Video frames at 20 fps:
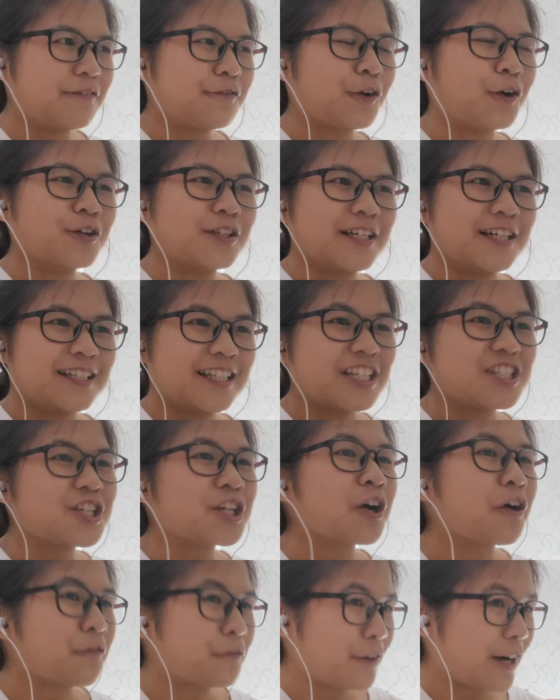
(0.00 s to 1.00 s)
for the
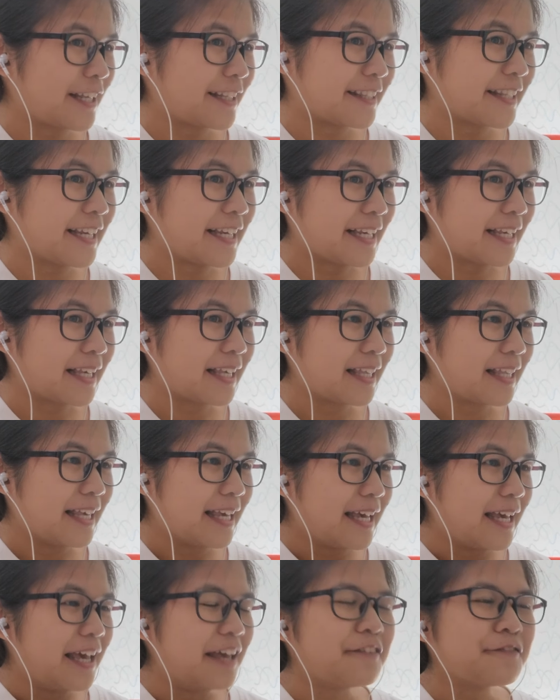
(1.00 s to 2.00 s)
teaching of writing.
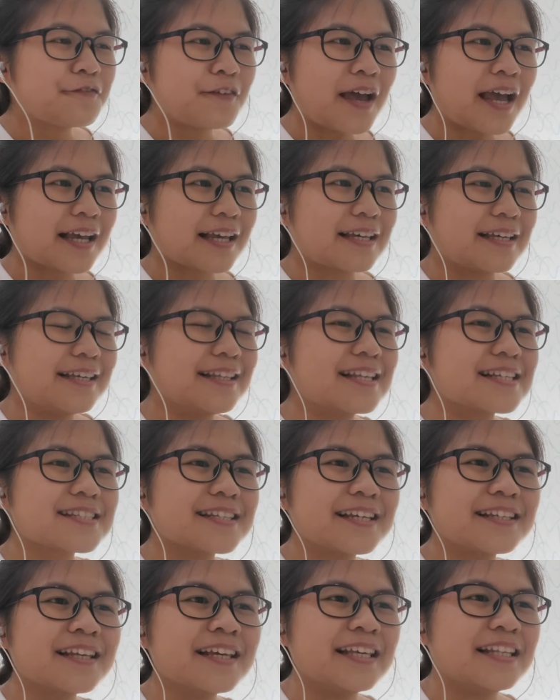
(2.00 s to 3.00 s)
In fact, it is
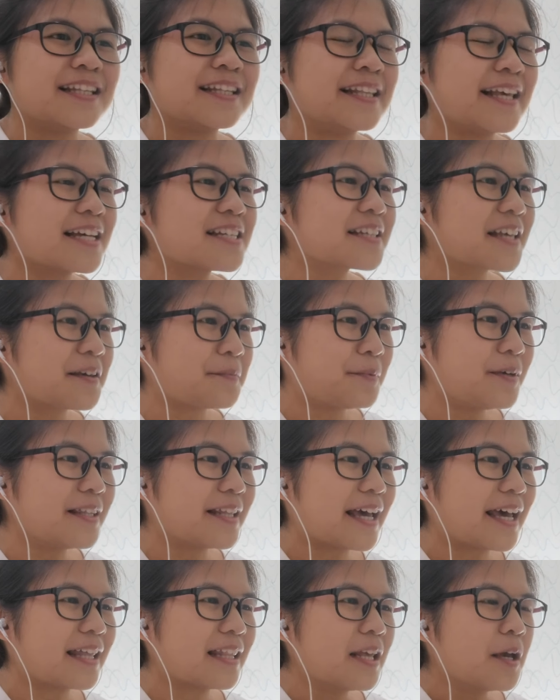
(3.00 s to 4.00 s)
stated in the DSKP
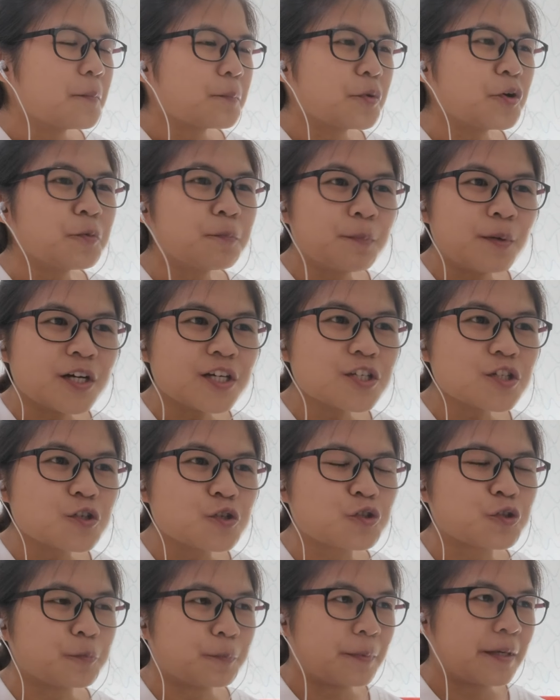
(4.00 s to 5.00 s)
that pupils
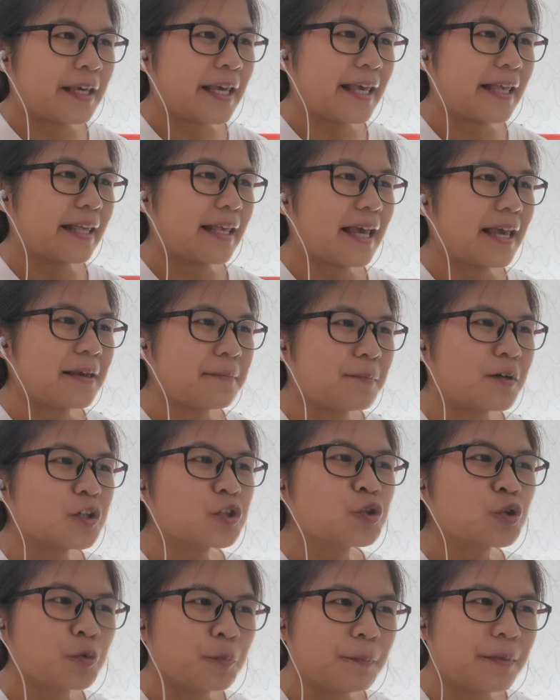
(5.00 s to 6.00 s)
should be able
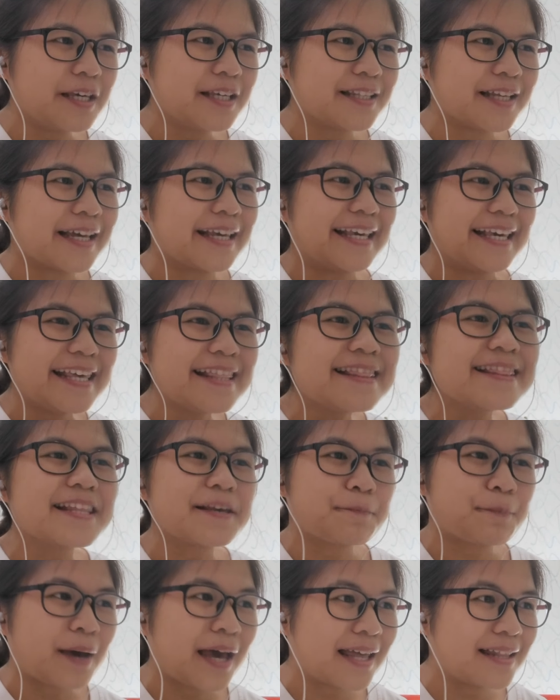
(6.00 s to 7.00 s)
to be the
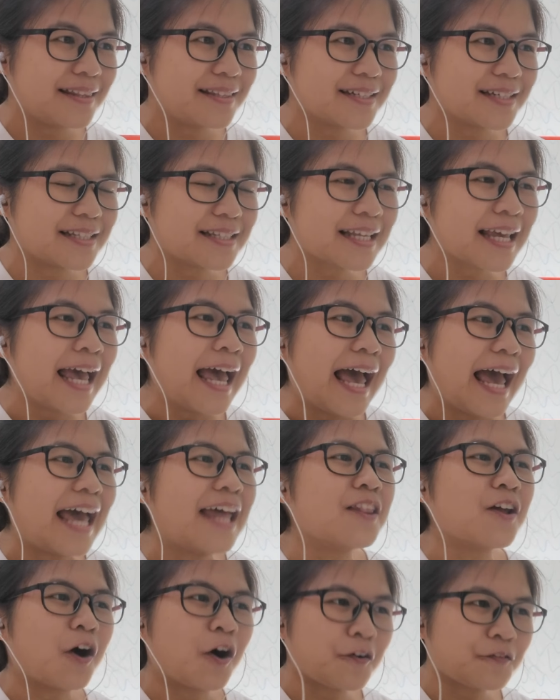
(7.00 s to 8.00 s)
independent
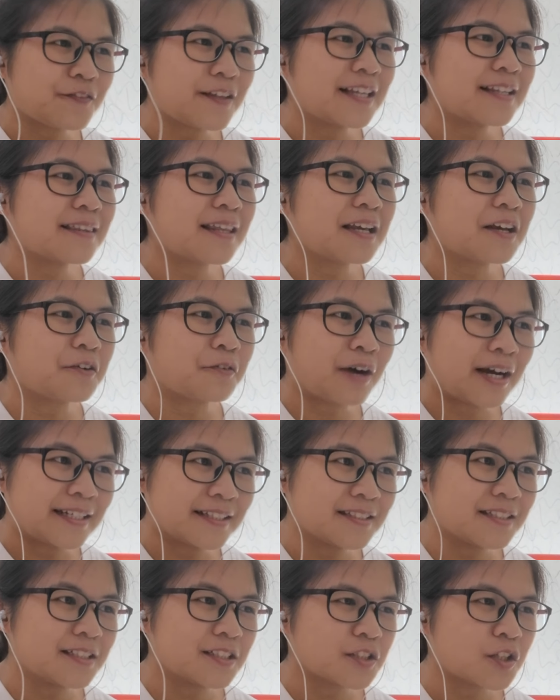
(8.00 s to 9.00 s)
and authentic
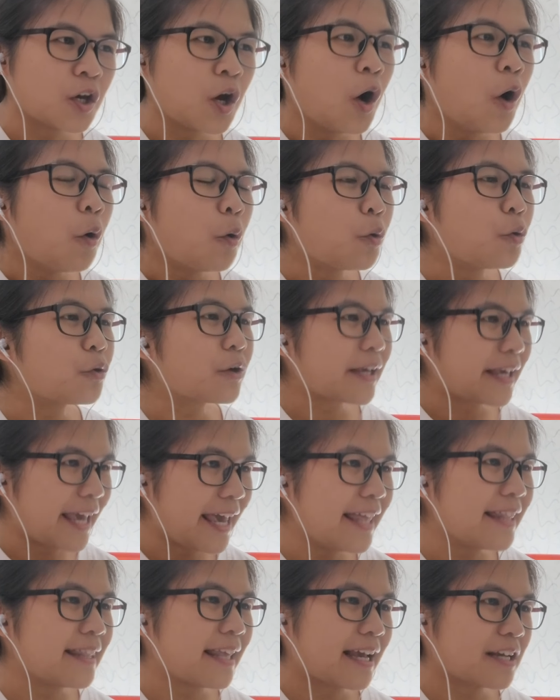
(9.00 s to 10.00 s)
writers who
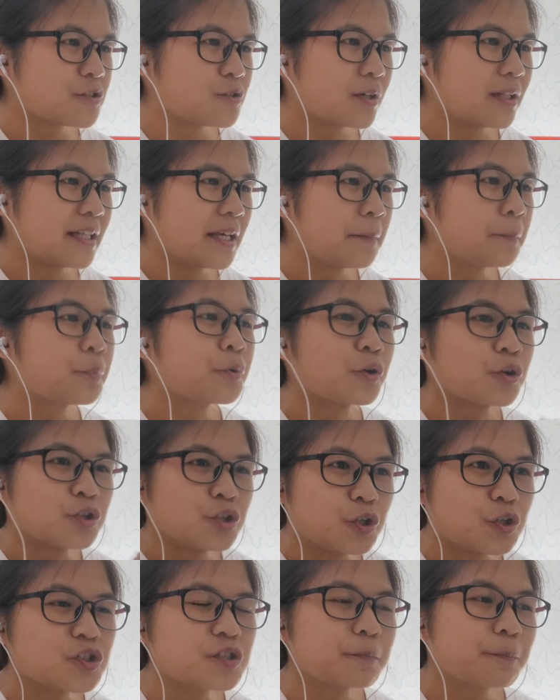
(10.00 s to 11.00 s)
can actually
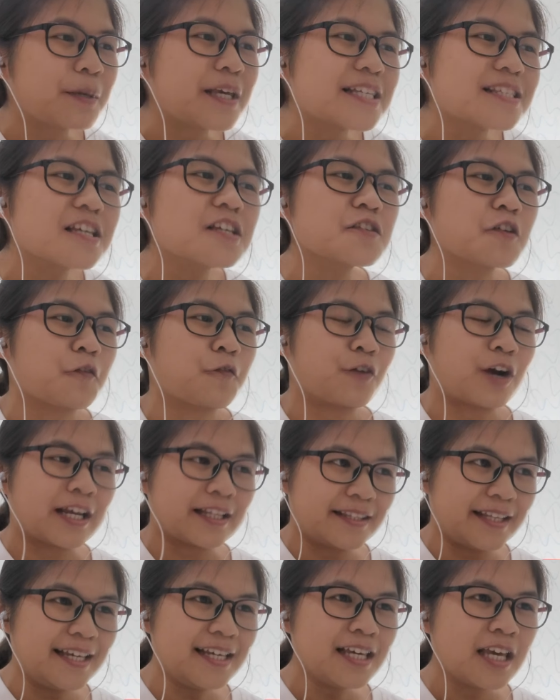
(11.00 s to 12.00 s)
produce pieces of
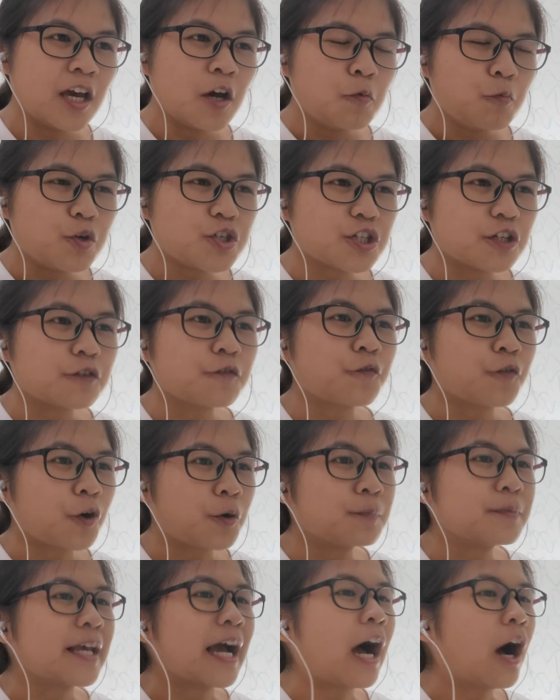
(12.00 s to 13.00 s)
writing which is
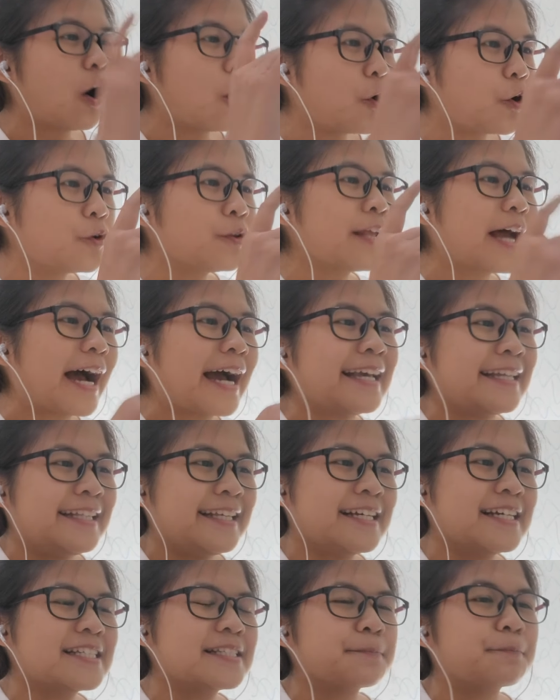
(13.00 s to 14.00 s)
from their own
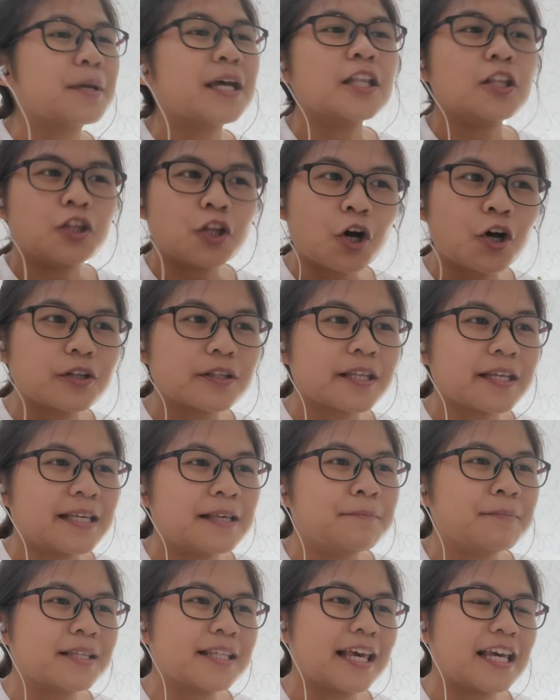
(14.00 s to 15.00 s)
ideas but not the
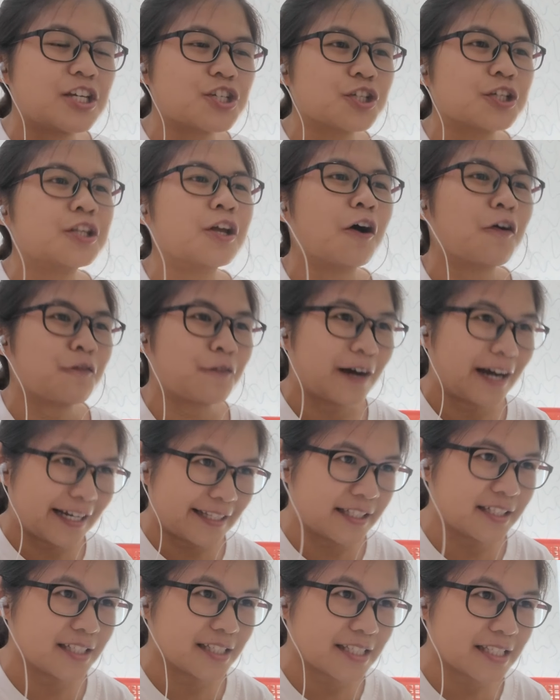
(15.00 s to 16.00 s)
imitation of
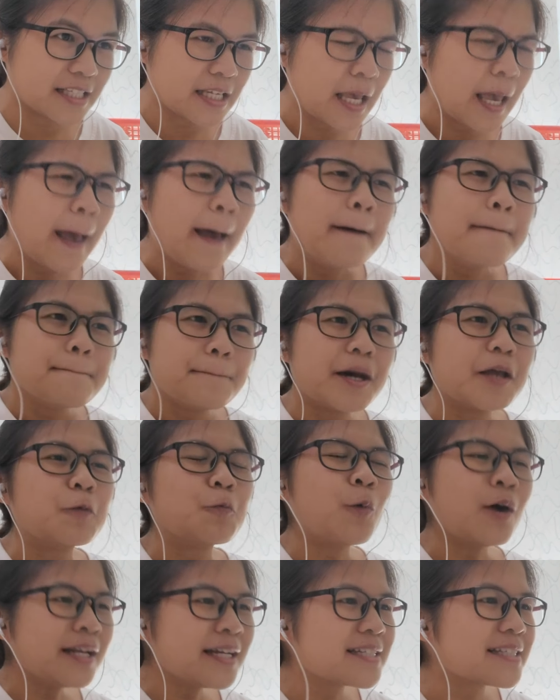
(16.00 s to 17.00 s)
others. But
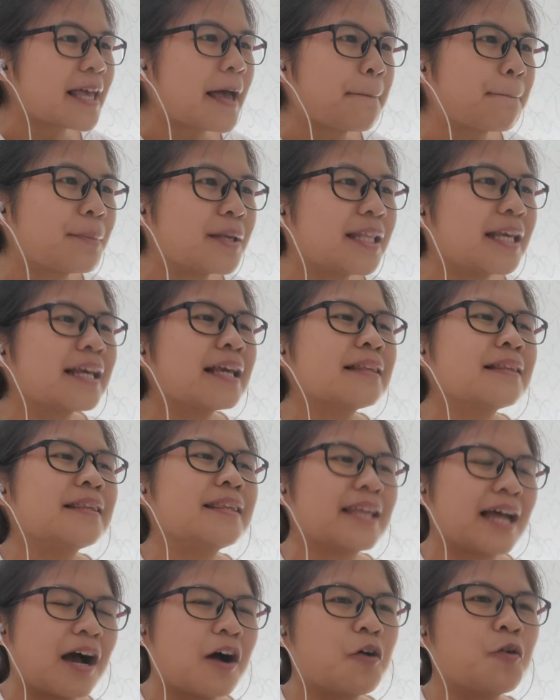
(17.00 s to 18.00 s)
what is happening
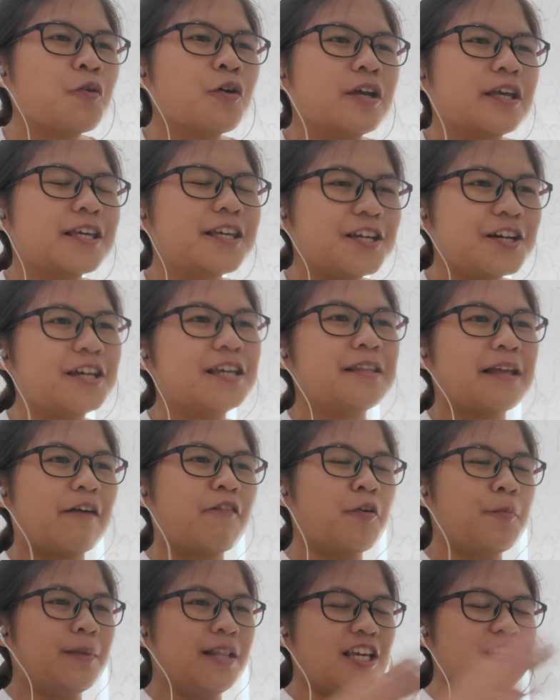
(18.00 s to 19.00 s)
now here in
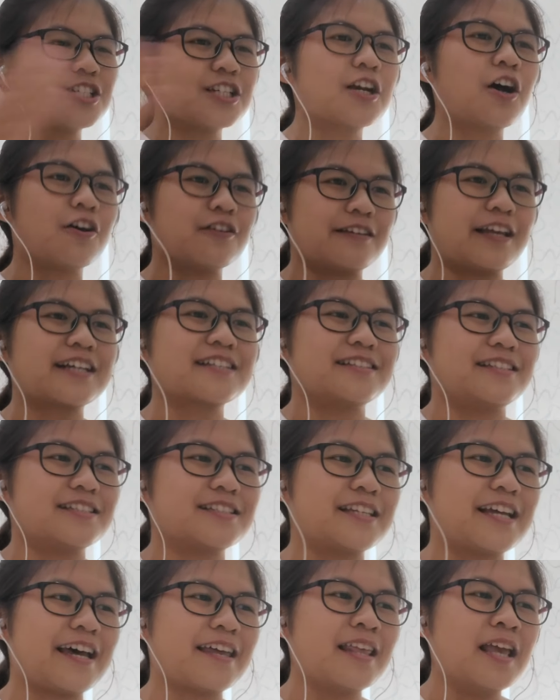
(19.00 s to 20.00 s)
our Malaysia context
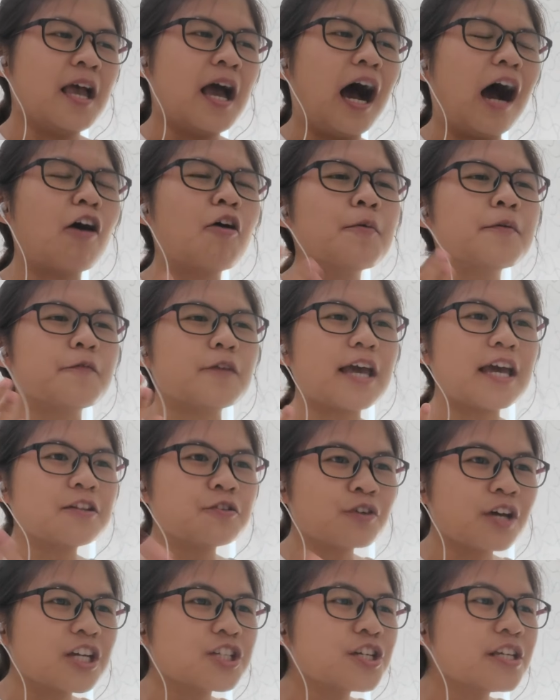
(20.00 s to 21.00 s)
is that our
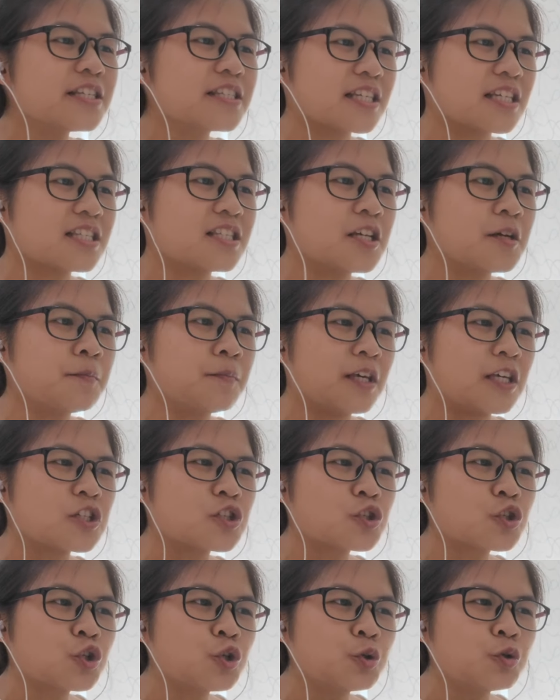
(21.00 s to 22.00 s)
education system
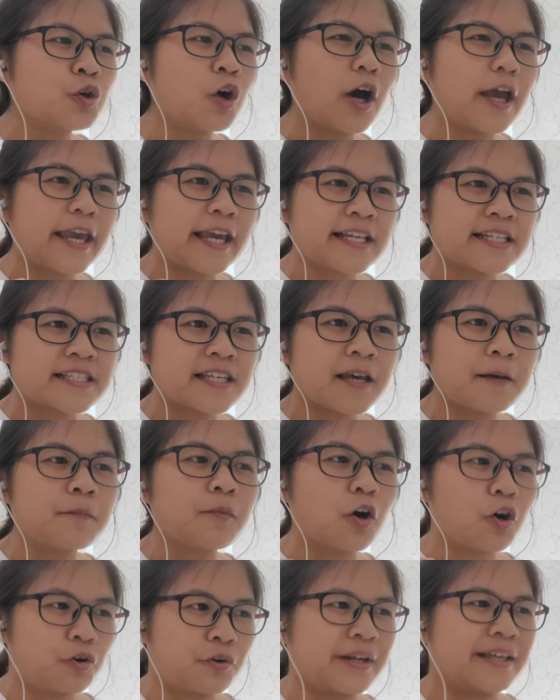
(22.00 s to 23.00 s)
is too exam
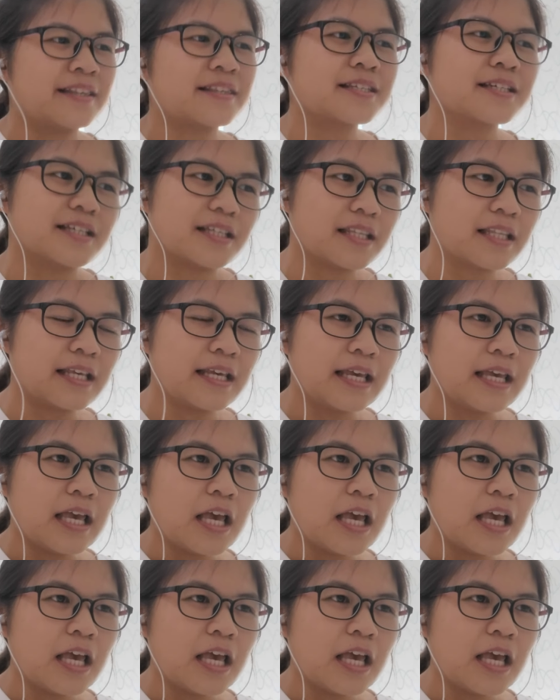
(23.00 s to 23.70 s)
oriented.